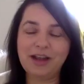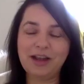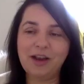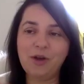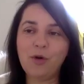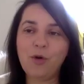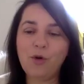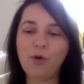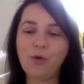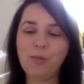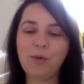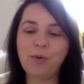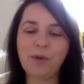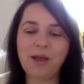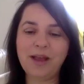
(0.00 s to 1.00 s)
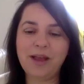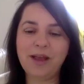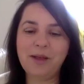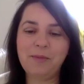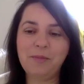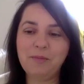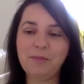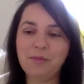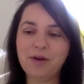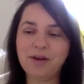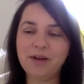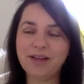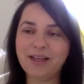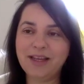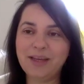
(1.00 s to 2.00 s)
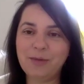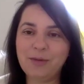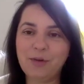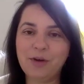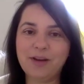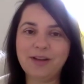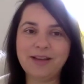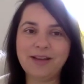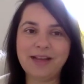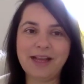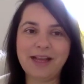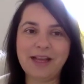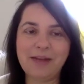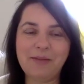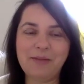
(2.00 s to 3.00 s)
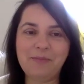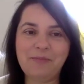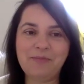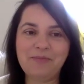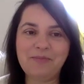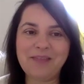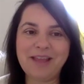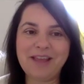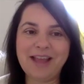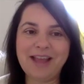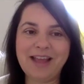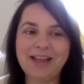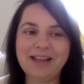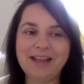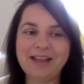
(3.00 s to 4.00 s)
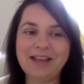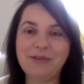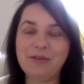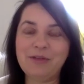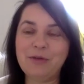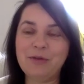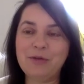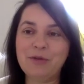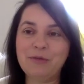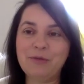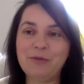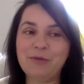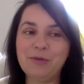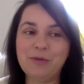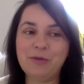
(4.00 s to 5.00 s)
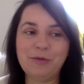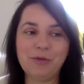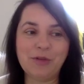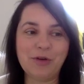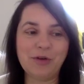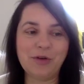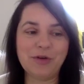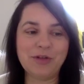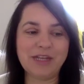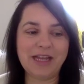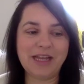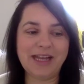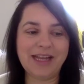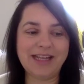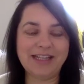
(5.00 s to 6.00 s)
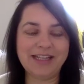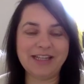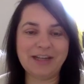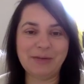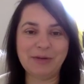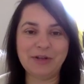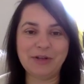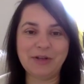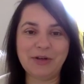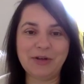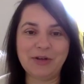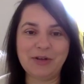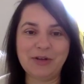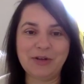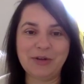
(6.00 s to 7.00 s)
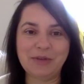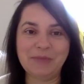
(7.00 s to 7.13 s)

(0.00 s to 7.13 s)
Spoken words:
I hope my words has given you some food for thought and I will talk to you soon.